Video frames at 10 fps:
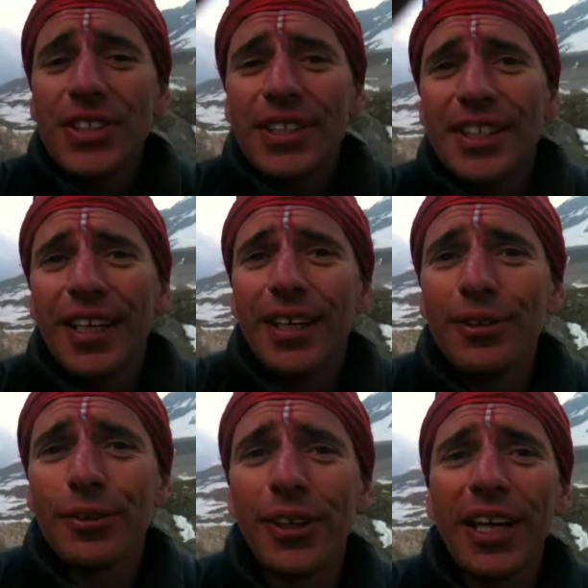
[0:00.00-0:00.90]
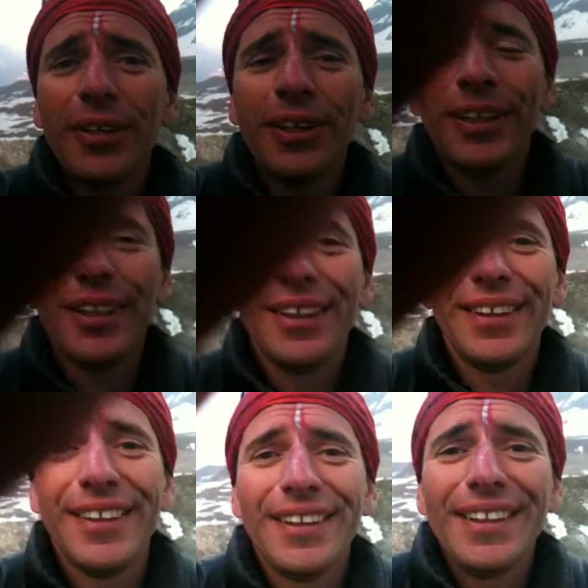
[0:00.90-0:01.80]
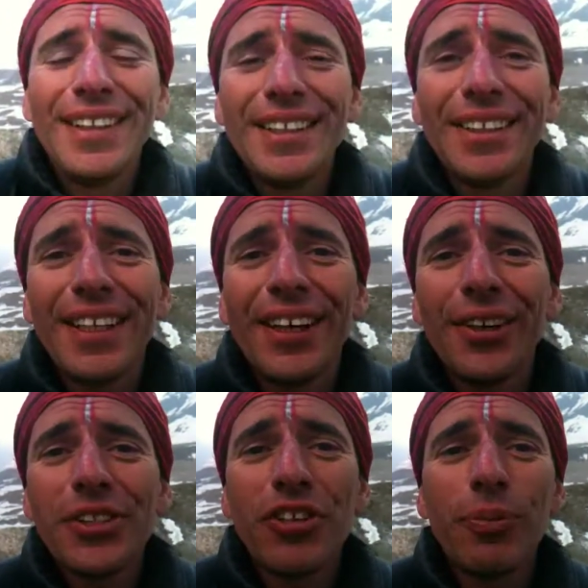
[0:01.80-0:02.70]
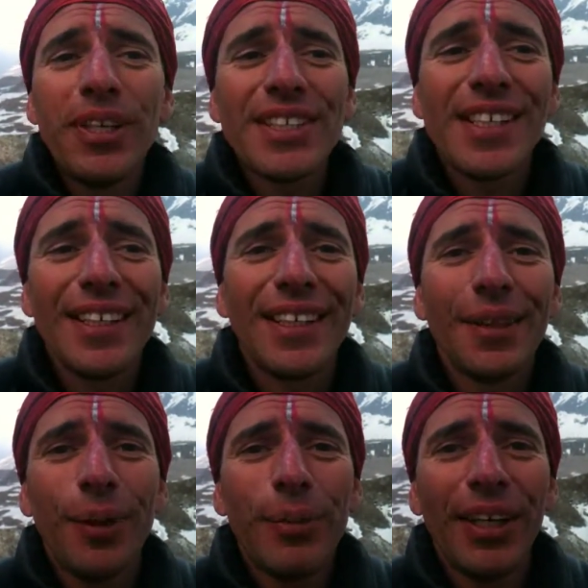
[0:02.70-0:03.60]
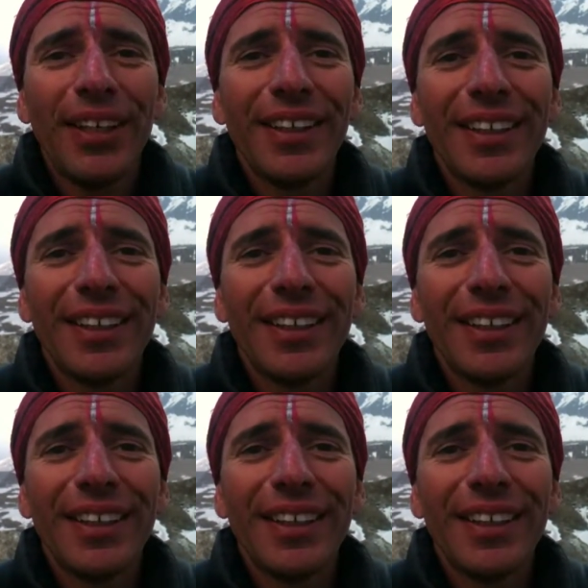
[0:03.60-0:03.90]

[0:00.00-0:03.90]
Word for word: is it for now. Take care, lots of bliss, and bye bye.